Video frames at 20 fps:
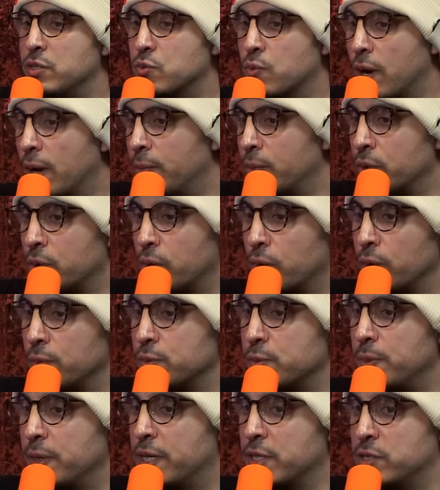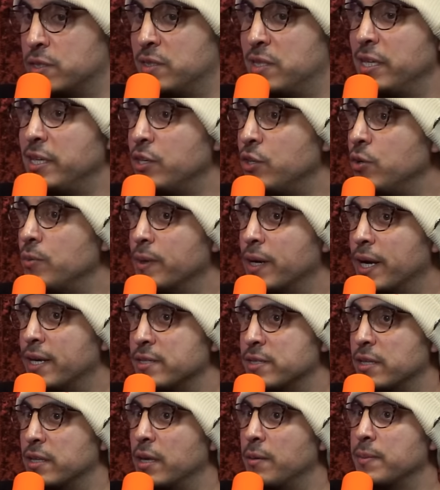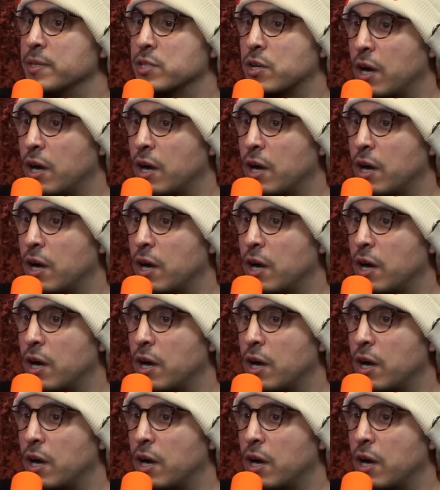these rebel groups because dehumanizing them